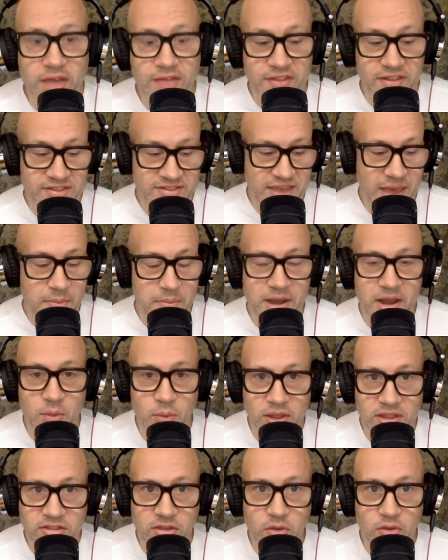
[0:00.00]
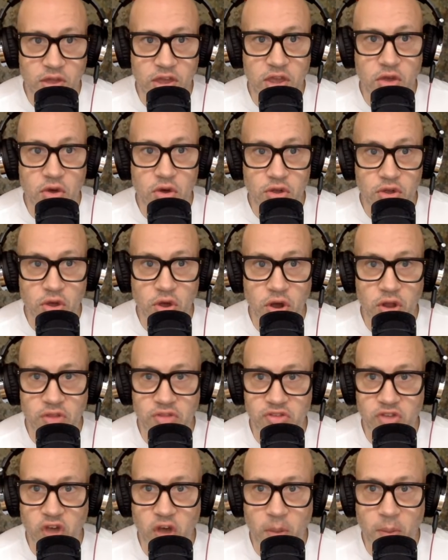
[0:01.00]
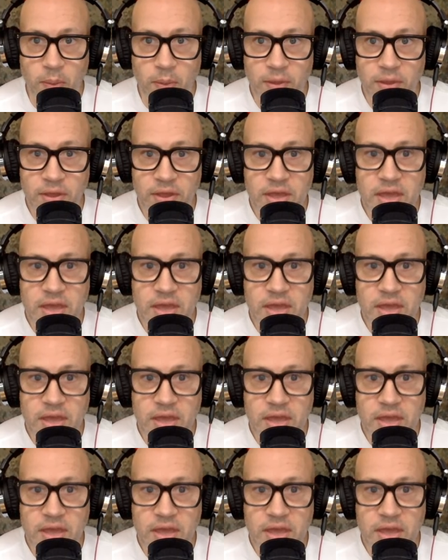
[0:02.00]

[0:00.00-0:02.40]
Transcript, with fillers: in the ten-minute window that you're, you're on top?